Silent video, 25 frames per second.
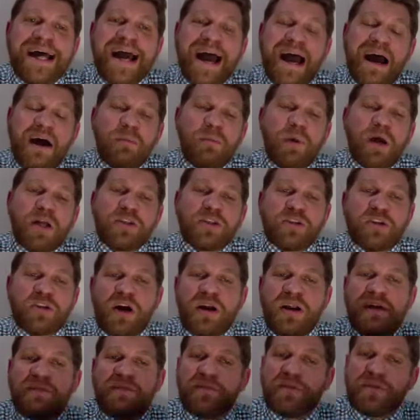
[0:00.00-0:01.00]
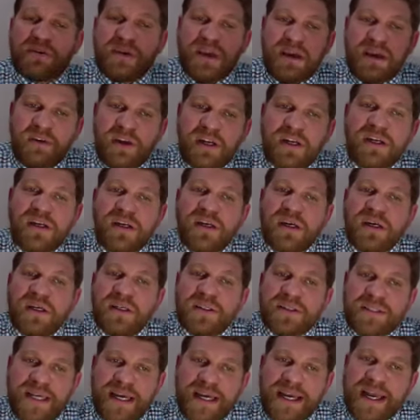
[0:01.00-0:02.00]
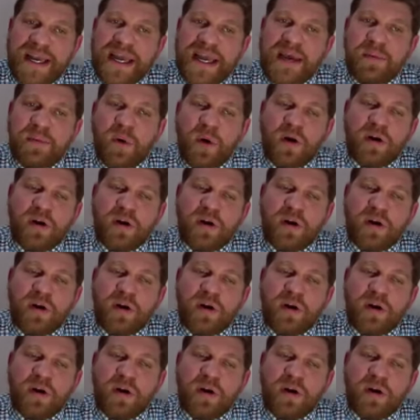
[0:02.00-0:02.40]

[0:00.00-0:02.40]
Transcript: How much thought have you given to him,